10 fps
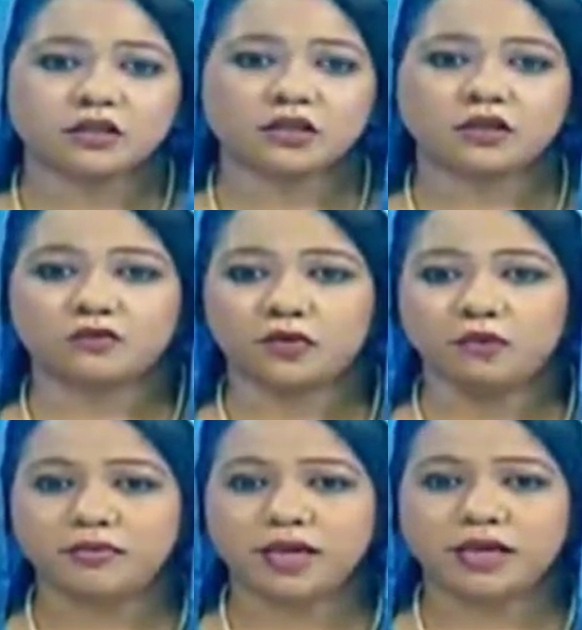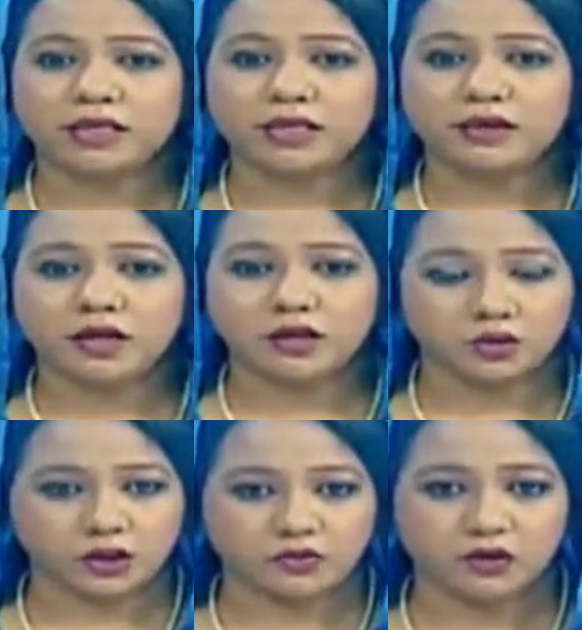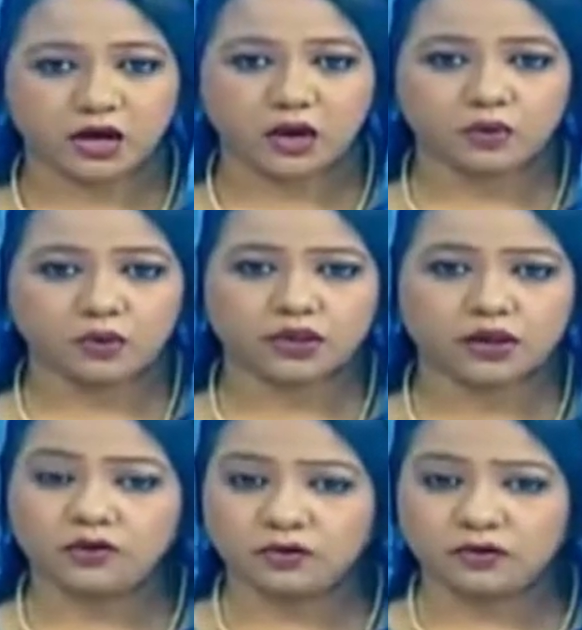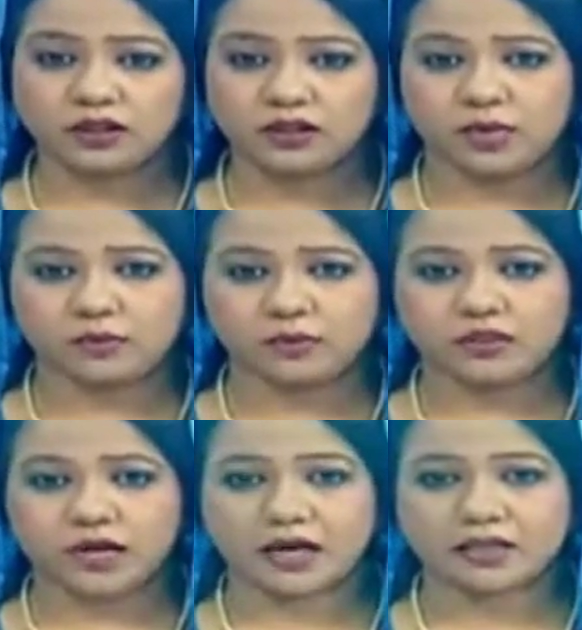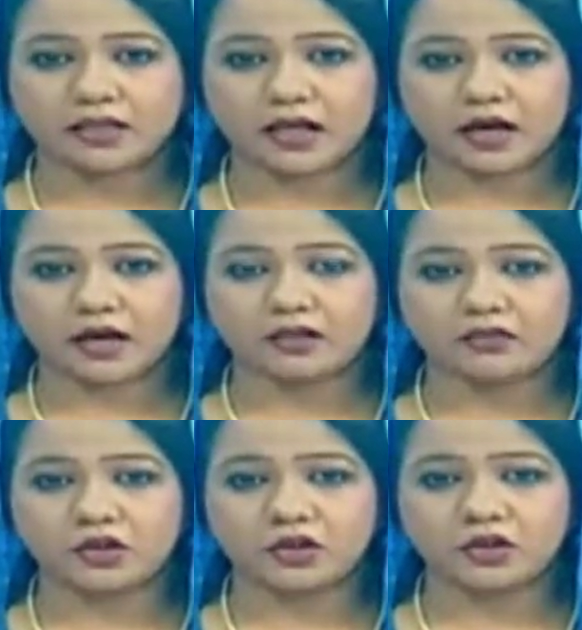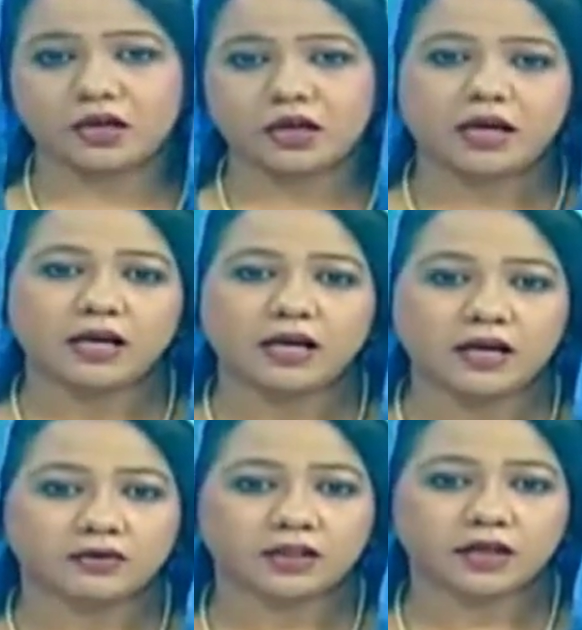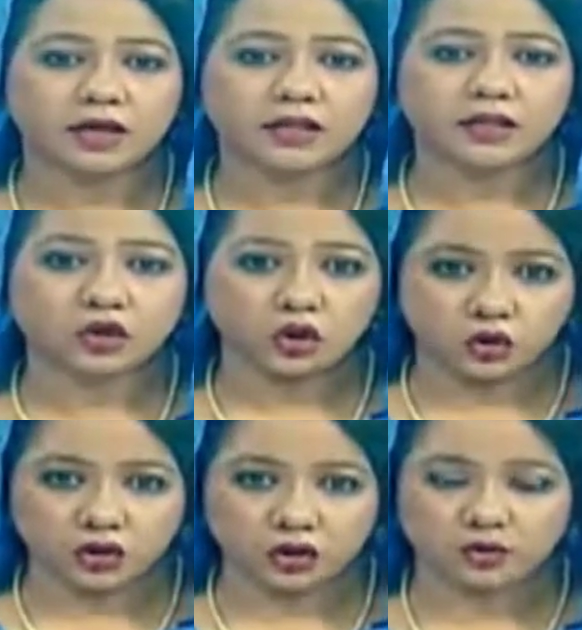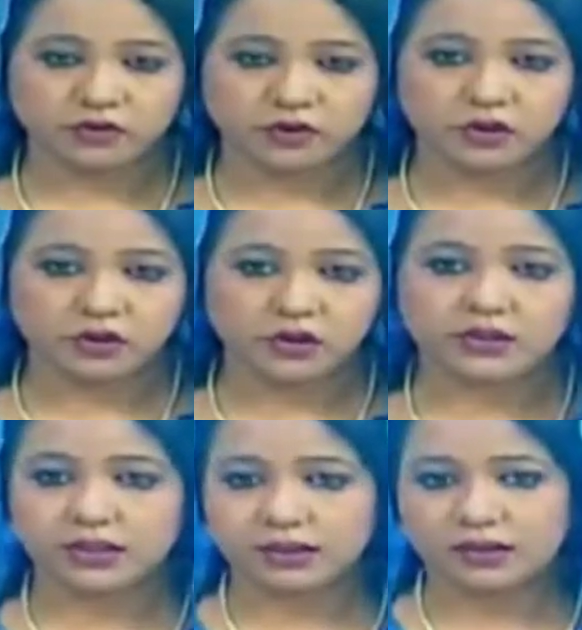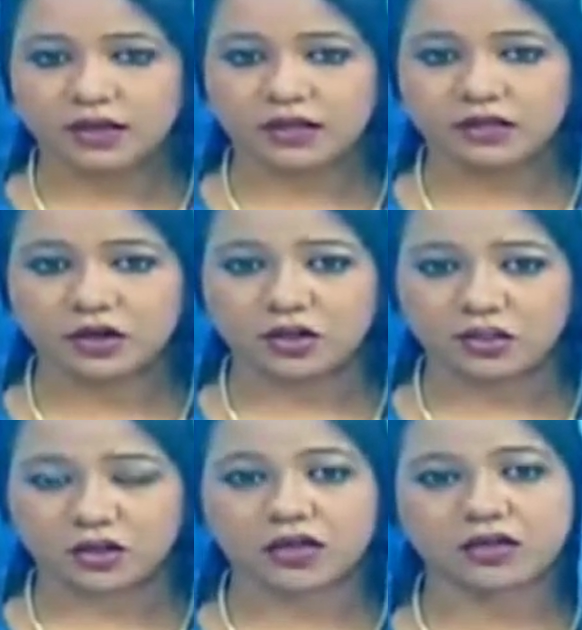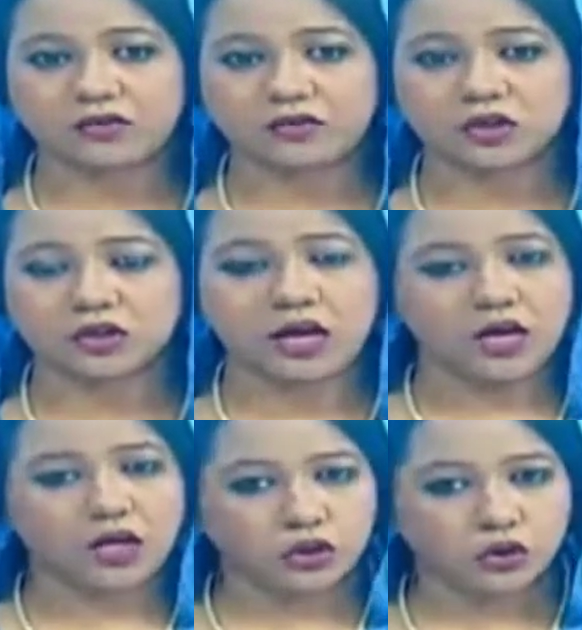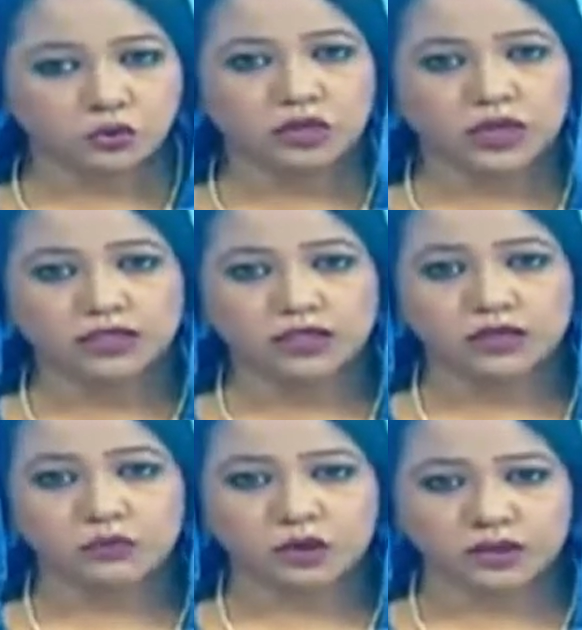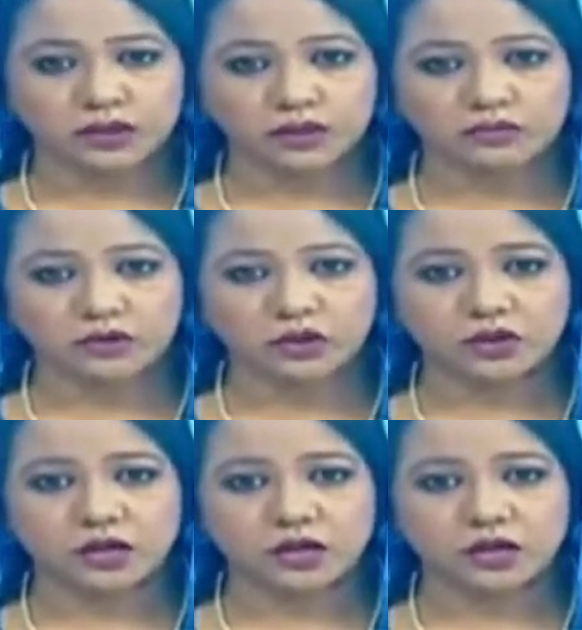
informed that in the last 24 hours, 15 people died in Dhaka division, 11 died in Chattogram division, 6 died in Rajshahi division, 2 died in Barisal division,